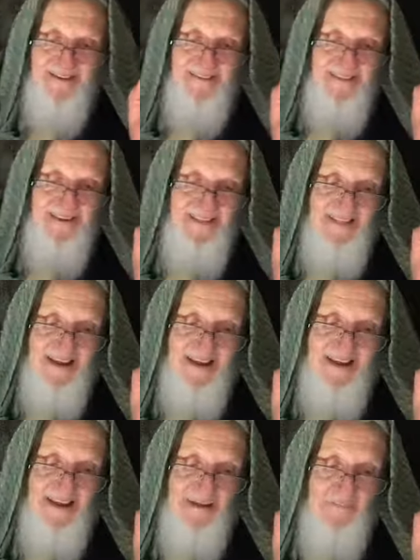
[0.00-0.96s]
We
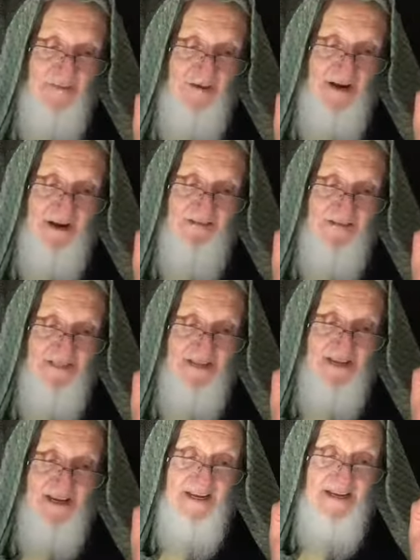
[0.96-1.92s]
thank Him for
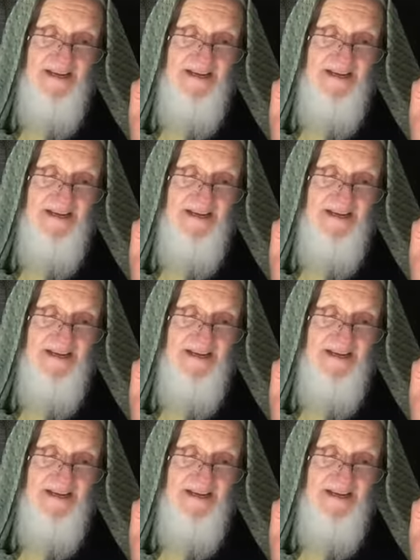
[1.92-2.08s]
everything.